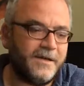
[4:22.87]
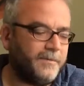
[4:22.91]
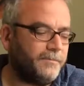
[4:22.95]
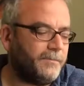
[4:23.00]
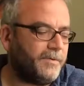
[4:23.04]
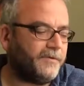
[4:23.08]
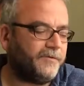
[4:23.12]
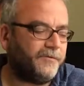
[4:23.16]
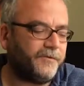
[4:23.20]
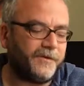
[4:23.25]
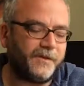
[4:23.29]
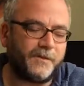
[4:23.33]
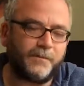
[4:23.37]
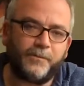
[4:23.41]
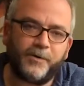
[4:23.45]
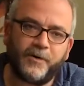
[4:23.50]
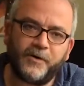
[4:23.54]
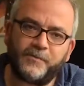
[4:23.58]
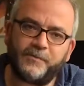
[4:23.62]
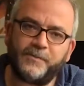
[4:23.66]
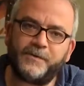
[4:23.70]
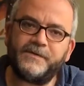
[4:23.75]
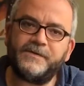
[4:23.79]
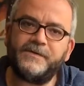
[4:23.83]
but for the
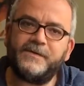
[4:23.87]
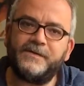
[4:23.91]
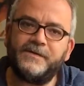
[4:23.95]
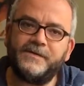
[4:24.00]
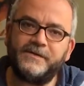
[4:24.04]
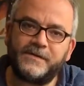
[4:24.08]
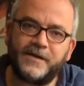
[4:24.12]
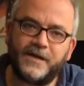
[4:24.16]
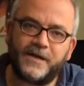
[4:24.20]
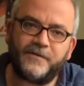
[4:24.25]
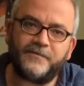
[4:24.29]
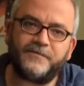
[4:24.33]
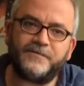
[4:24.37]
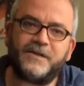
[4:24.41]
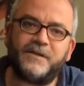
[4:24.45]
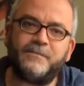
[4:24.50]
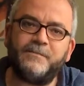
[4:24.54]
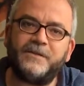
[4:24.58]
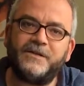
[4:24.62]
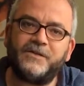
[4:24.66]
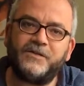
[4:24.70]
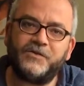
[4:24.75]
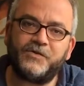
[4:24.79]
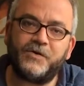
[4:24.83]
purposes of
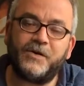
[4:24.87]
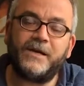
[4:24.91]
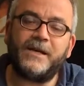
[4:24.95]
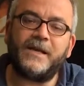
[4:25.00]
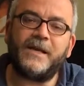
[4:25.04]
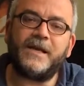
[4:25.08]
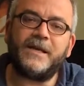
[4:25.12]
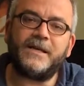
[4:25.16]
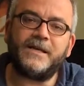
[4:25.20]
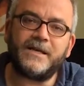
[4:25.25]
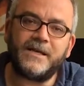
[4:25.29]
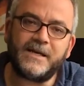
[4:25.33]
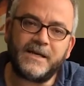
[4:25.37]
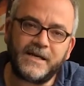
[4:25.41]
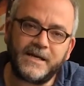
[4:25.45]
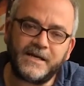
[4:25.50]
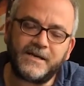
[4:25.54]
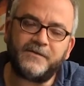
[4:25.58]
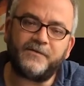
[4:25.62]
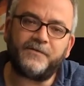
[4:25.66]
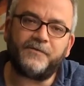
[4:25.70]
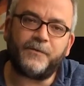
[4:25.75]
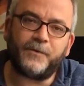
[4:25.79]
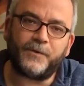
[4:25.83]
demonstrating a
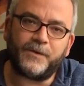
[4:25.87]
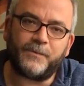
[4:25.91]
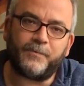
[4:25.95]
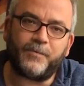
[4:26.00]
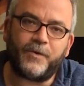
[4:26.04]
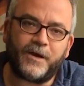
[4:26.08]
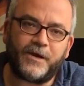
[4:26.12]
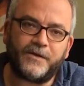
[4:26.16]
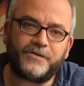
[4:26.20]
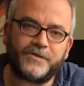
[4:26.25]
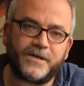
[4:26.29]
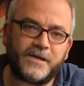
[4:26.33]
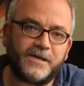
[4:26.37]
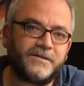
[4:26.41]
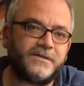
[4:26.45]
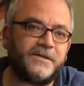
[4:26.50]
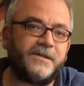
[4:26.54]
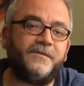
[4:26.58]
need for the project,